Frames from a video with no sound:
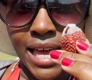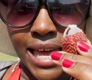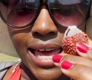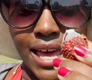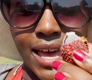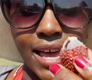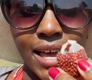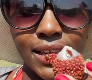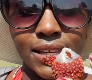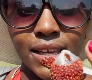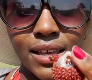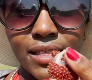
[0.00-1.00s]

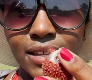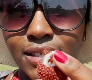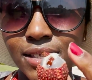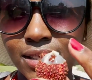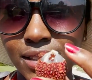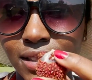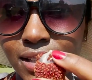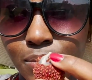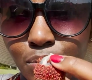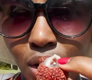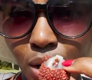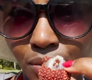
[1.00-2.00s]
And this is this
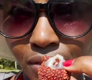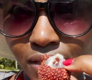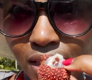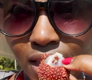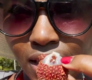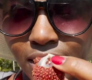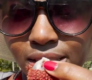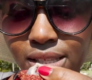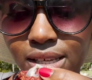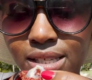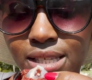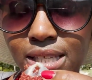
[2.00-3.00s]
brown thing is
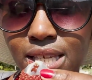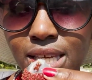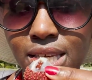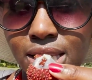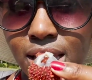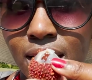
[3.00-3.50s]
the seed